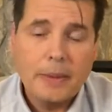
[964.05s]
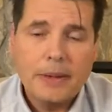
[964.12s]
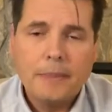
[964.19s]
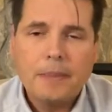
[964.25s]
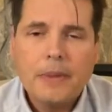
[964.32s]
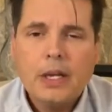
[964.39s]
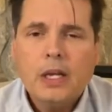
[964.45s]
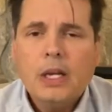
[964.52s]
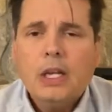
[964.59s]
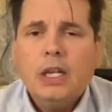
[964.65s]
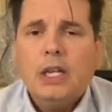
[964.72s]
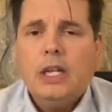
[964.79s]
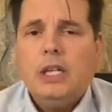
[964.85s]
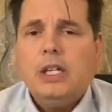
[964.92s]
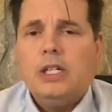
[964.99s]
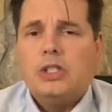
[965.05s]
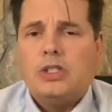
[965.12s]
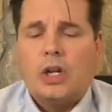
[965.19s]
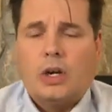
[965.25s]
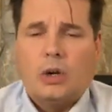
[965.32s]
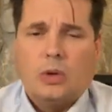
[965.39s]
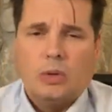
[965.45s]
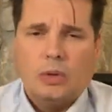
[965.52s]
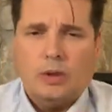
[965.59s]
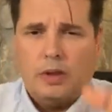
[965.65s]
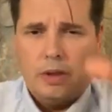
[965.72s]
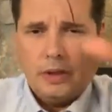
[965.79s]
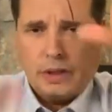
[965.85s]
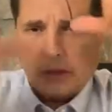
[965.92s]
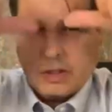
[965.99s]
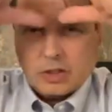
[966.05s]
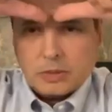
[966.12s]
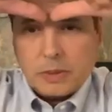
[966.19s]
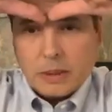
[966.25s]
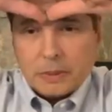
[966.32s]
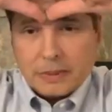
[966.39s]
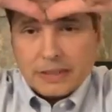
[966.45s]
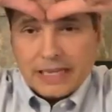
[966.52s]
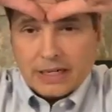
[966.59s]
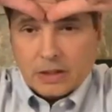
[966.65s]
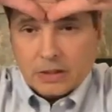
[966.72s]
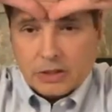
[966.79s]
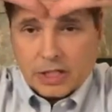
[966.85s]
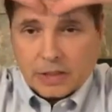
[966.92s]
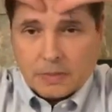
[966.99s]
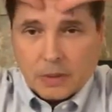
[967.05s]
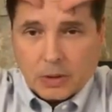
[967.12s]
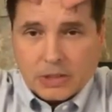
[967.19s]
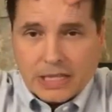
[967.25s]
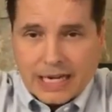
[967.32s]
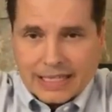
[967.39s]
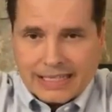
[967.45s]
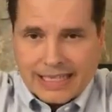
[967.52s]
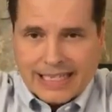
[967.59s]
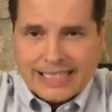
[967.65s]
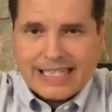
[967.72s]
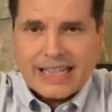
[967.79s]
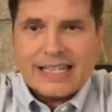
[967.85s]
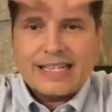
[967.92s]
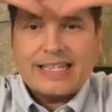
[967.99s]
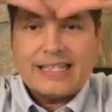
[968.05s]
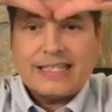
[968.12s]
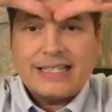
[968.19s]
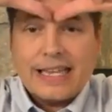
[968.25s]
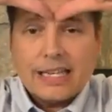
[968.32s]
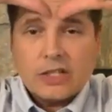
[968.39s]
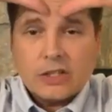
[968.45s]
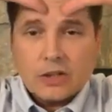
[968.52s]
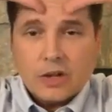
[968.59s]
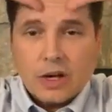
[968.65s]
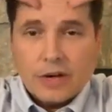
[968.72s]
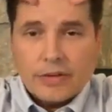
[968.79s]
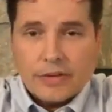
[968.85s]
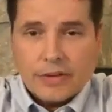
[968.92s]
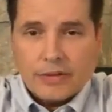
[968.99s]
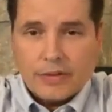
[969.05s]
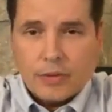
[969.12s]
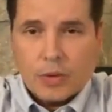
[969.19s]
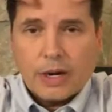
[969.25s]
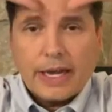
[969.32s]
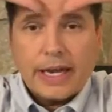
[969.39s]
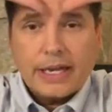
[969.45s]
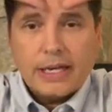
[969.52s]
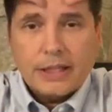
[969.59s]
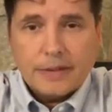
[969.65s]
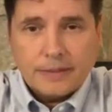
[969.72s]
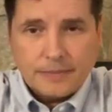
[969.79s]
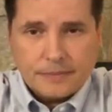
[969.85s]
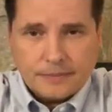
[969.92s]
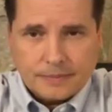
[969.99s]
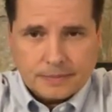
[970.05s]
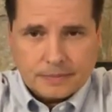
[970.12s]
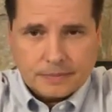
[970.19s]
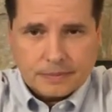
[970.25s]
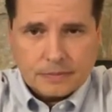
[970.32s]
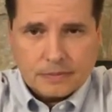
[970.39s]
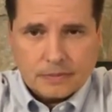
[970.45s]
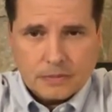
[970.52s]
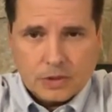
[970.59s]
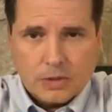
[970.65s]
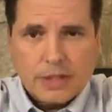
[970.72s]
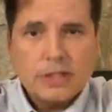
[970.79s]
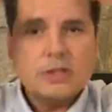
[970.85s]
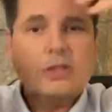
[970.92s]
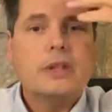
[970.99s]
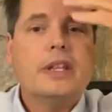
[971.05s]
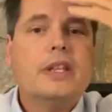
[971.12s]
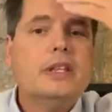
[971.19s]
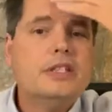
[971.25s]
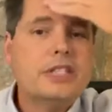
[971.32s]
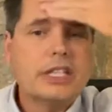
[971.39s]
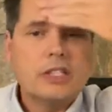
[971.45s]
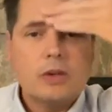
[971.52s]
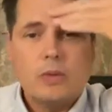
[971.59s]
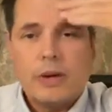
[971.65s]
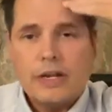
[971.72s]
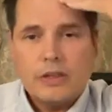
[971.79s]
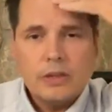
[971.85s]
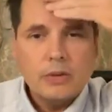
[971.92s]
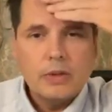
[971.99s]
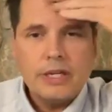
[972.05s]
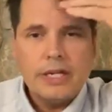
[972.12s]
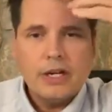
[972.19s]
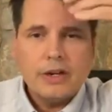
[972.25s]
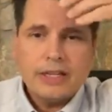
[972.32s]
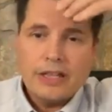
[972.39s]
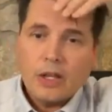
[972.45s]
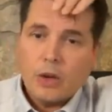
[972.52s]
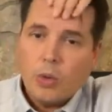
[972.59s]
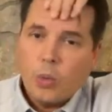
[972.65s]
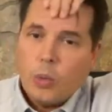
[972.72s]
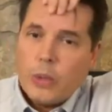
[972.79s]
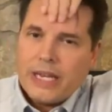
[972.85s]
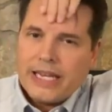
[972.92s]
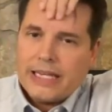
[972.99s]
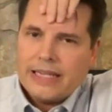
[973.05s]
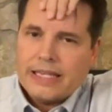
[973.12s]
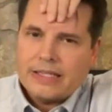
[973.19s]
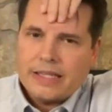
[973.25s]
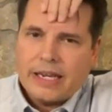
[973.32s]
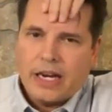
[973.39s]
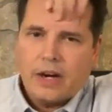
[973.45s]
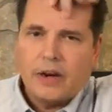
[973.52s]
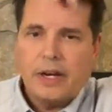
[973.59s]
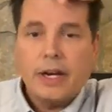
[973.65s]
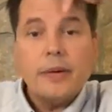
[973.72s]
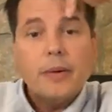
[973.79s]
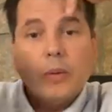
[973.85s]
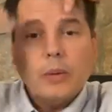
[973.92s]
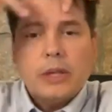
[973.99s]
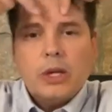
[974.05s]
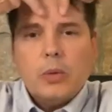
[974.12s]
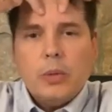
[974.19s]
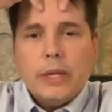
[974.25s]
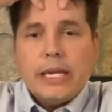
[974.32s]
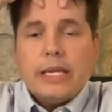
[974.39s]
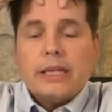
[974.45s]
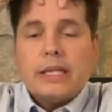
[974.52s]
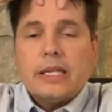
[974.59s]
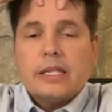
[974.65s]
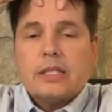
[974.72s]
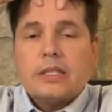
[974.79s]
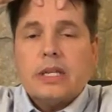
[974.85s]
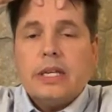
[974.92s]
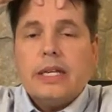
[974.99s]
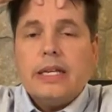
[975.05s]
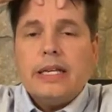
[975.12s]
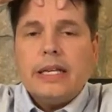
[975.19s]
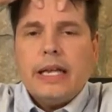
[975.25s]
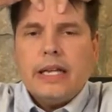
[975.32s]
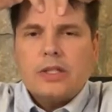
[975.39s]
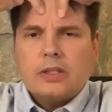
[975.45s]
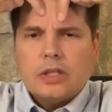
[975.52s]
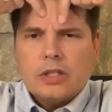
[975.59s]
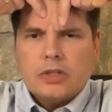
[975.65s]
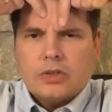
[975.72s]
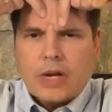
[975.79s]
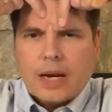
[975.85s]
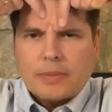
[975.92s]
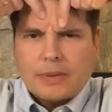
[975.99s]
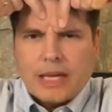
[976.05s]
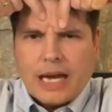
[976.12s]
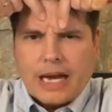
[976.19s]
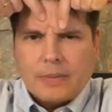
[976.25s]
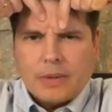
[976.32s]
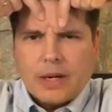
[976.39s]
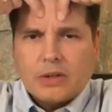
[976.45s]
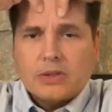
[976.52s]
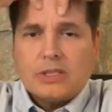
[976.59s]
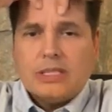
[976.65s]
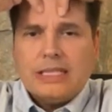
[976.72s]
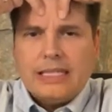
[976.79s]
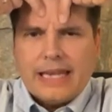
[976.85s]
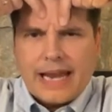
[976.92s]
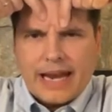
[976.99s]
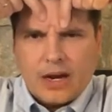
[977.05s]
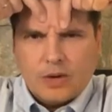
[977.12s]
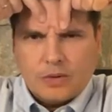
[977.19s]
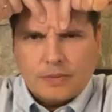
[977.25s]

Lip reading: it. So there's people that will inject Botox into the center of the forehead. All right, so they'll inject it right through here, and they'll weaken this area. And when they weaken this, it's going to drop the eyebrows down.